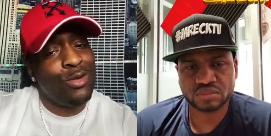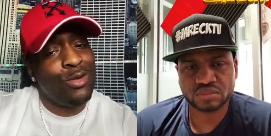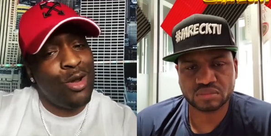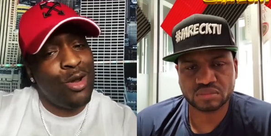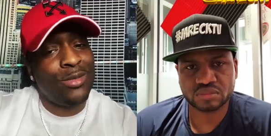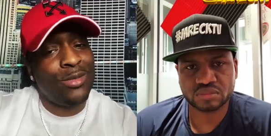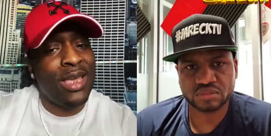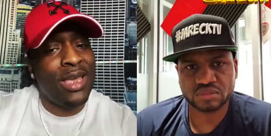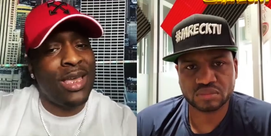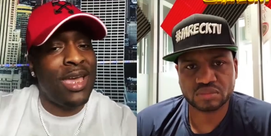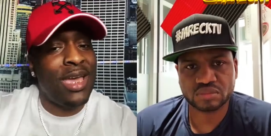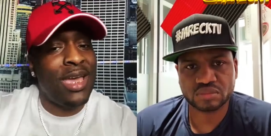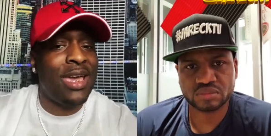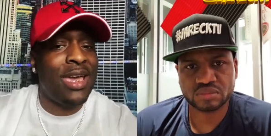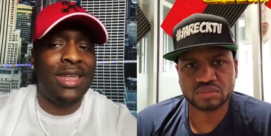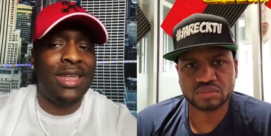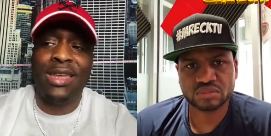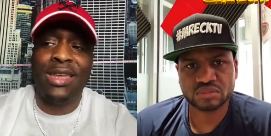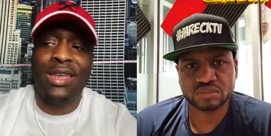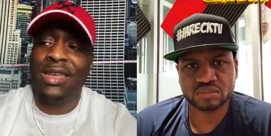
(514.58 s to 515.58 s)
Speaker 1: You know what I'm
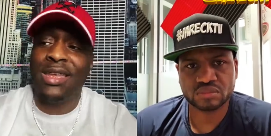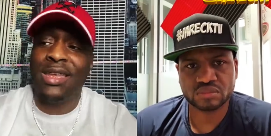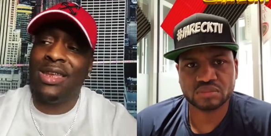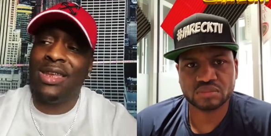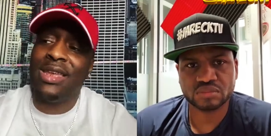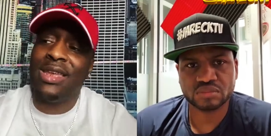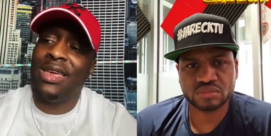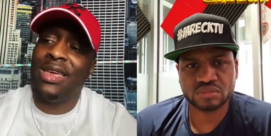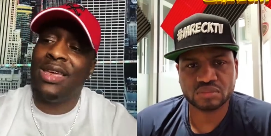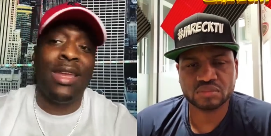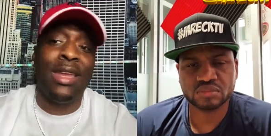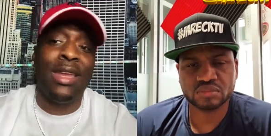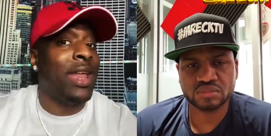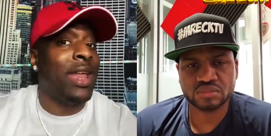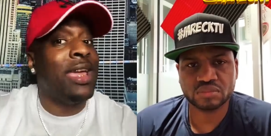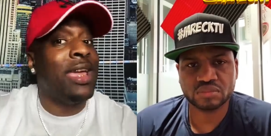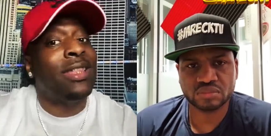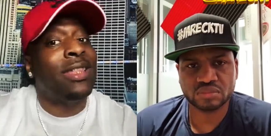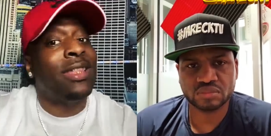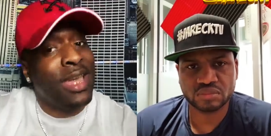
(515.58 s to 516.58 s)
saying? And and and it
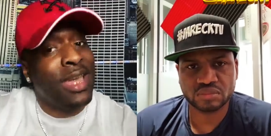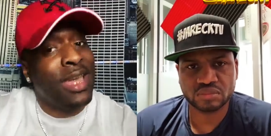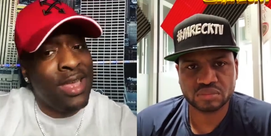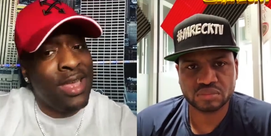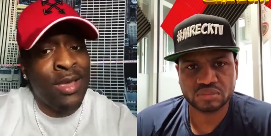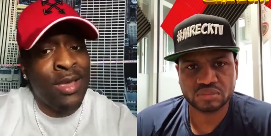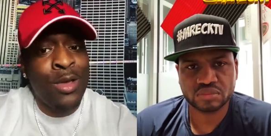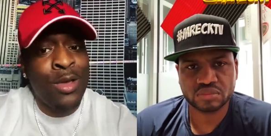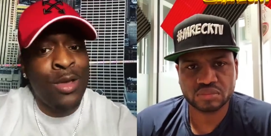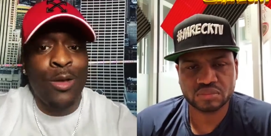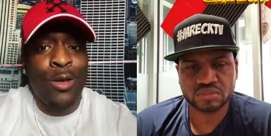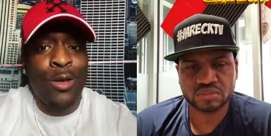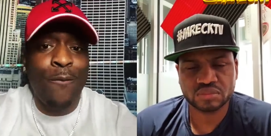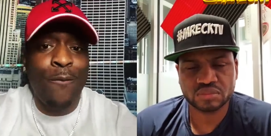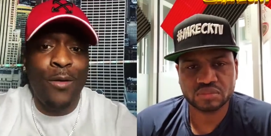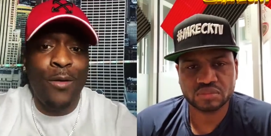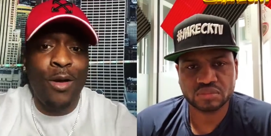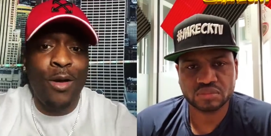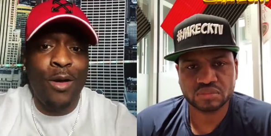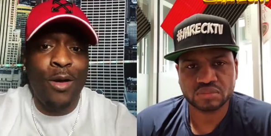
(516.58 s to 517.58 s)
ain't that. You
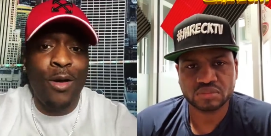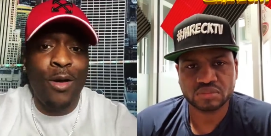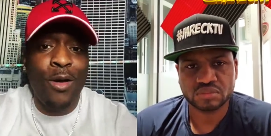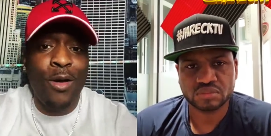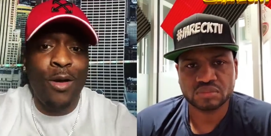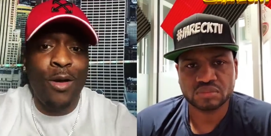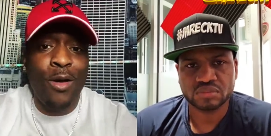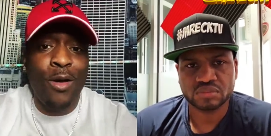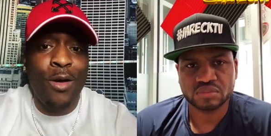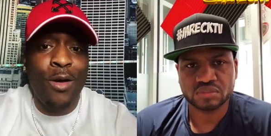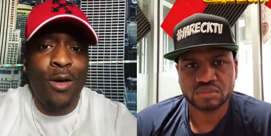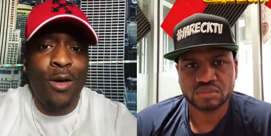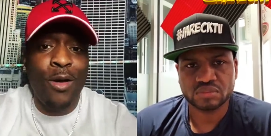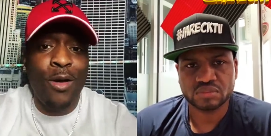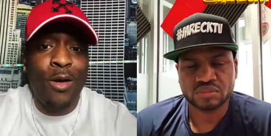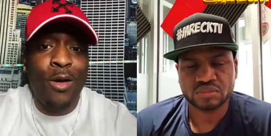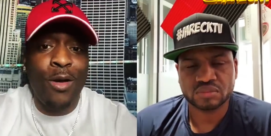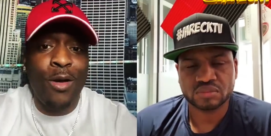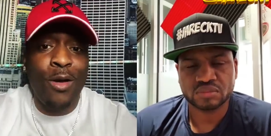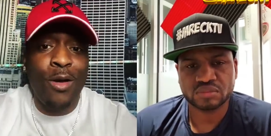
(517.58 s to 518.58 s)
feel me?
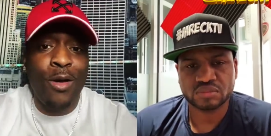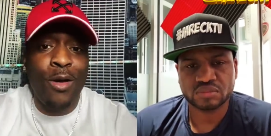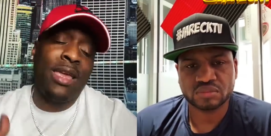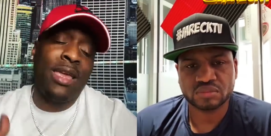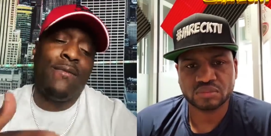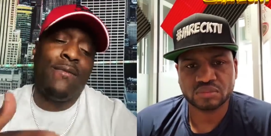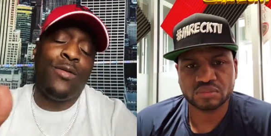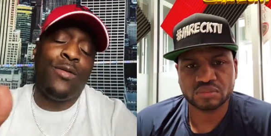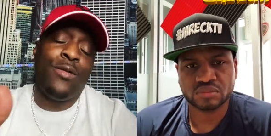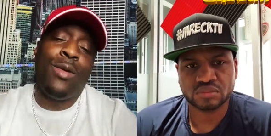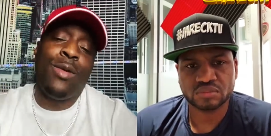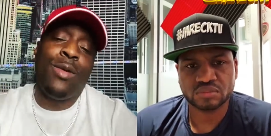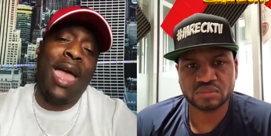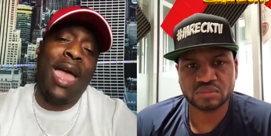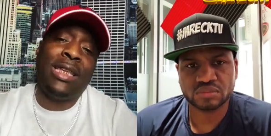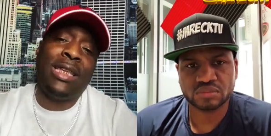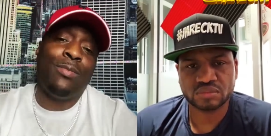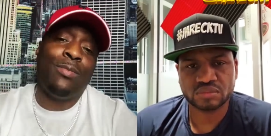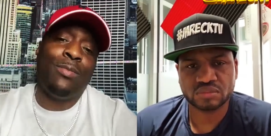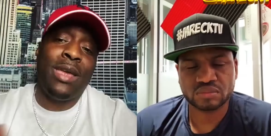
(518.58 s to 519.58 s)
And it's like if you
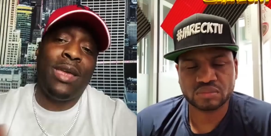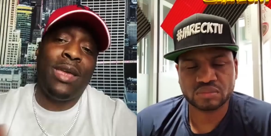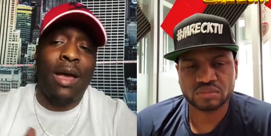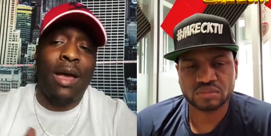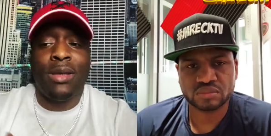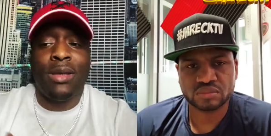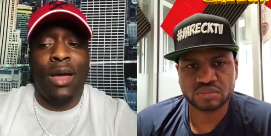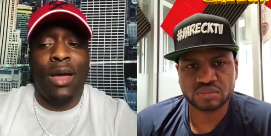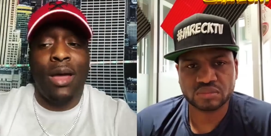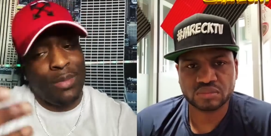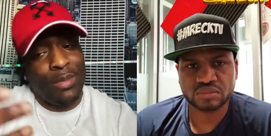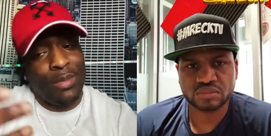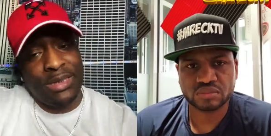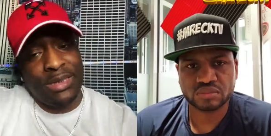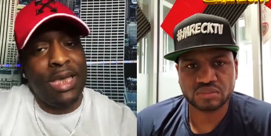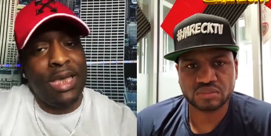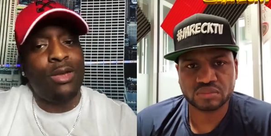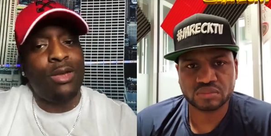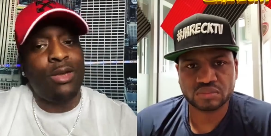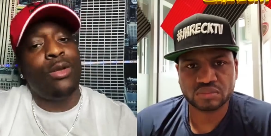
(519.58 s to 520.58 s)
ask me, I'm a, I'm gonna
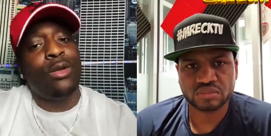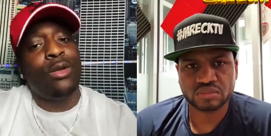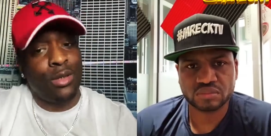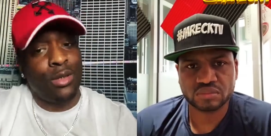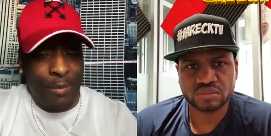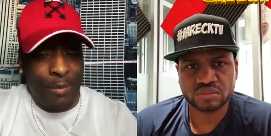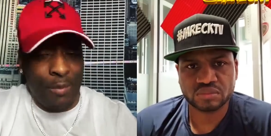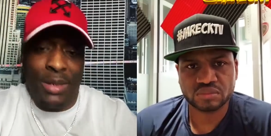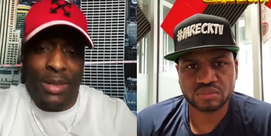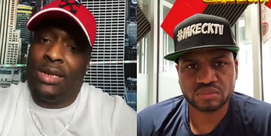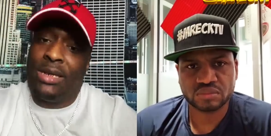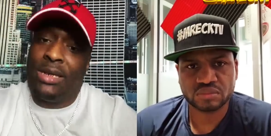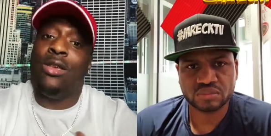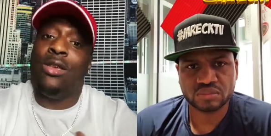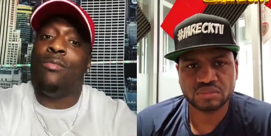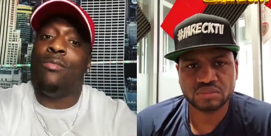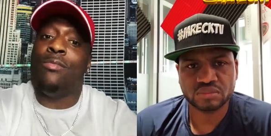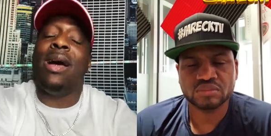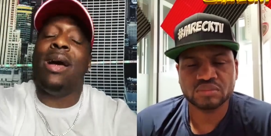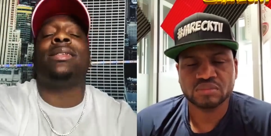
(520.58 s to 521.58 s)
tell you the, I'm gonna tell
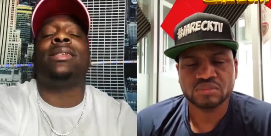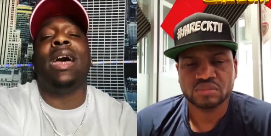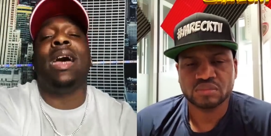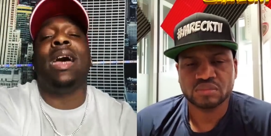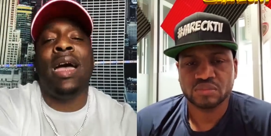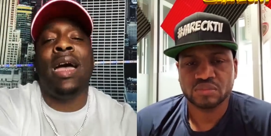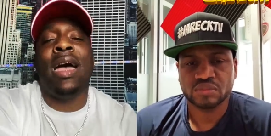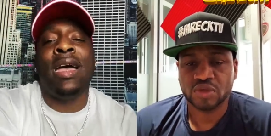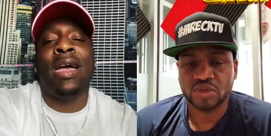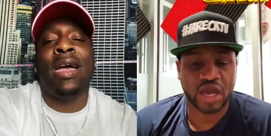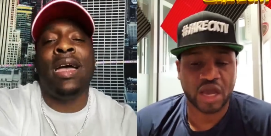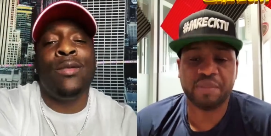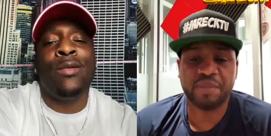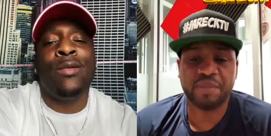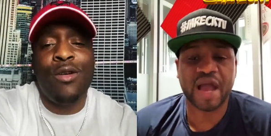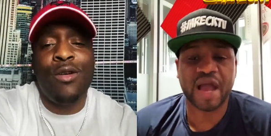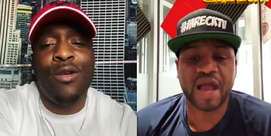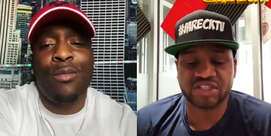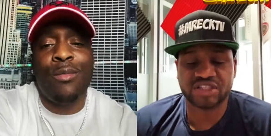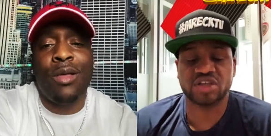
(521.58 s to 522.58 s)
you my side. Yeah, I'm
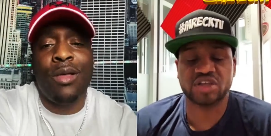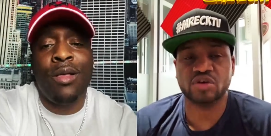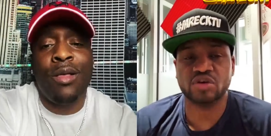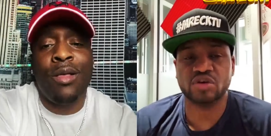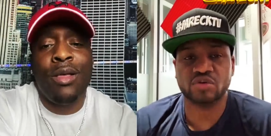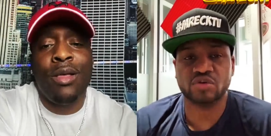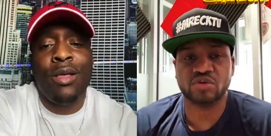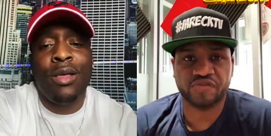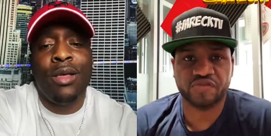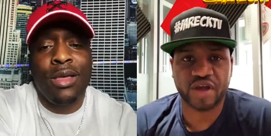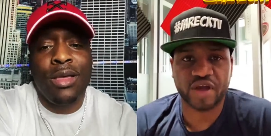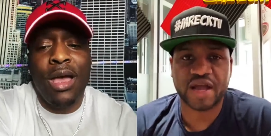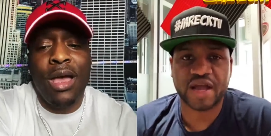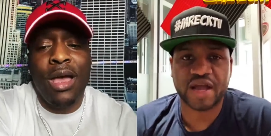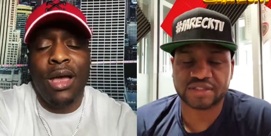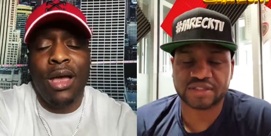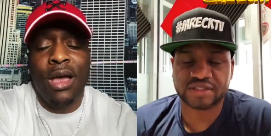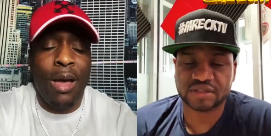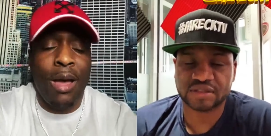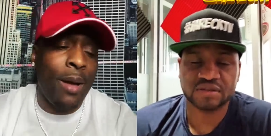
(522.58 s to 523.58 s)
asking you.
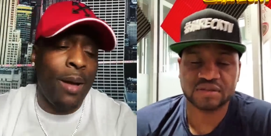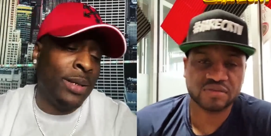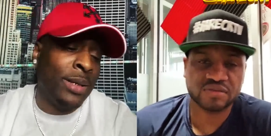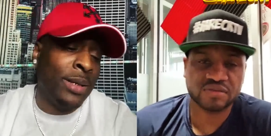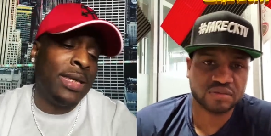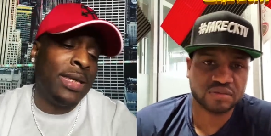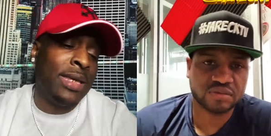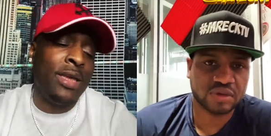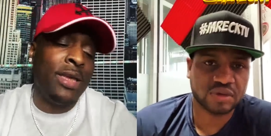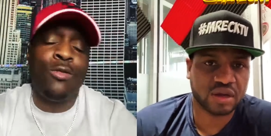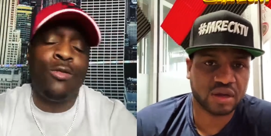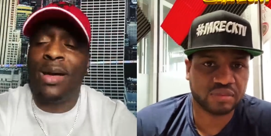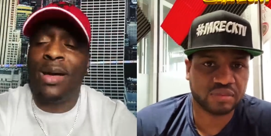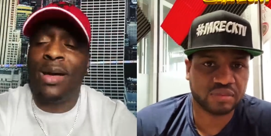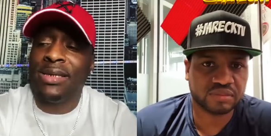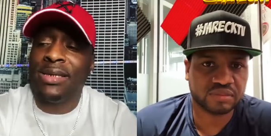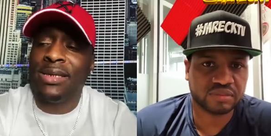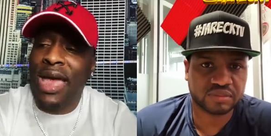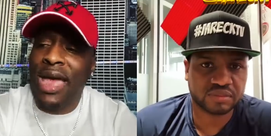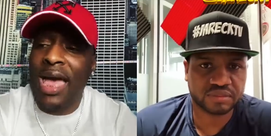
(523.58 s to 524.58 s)
Yeah, I'm, I'm gonna tell you my
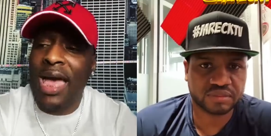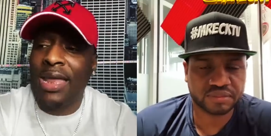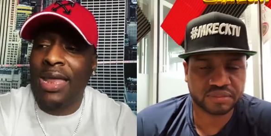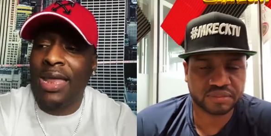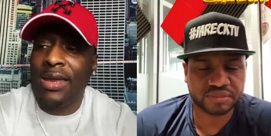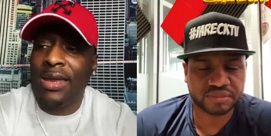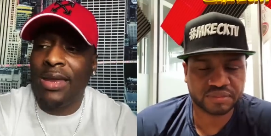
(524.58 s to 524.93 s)
side,